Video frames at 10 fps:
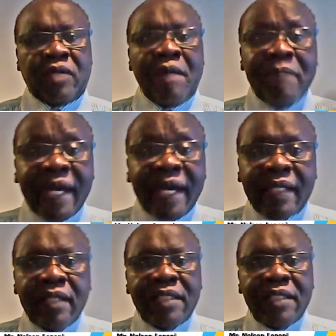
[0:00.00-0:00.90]
But
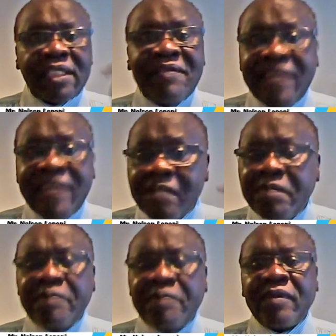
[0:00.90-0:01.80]
these very
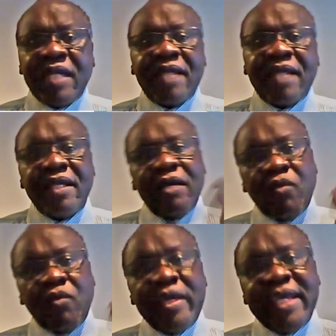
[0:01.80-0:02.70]
people that
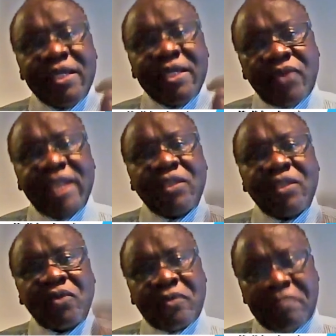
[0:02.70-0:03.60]
we entrust
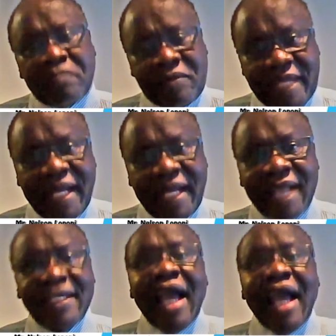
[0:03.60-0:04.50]
to protect us
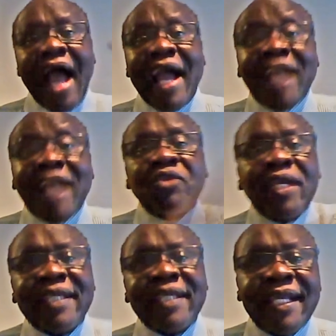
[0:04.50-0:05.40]
are actually
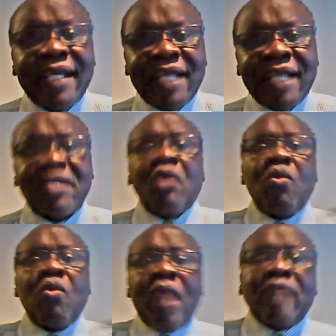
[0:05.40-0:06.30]
killing us
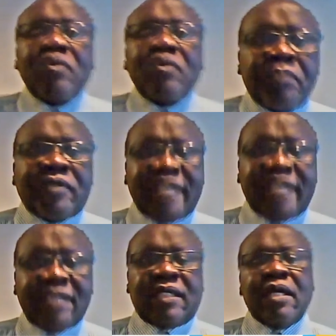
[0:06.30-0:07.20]
who are not
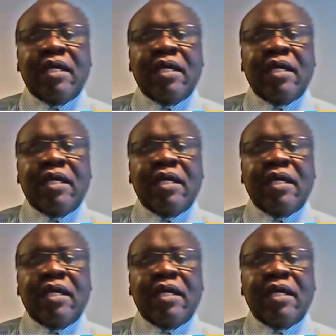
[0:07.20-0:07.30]
protected.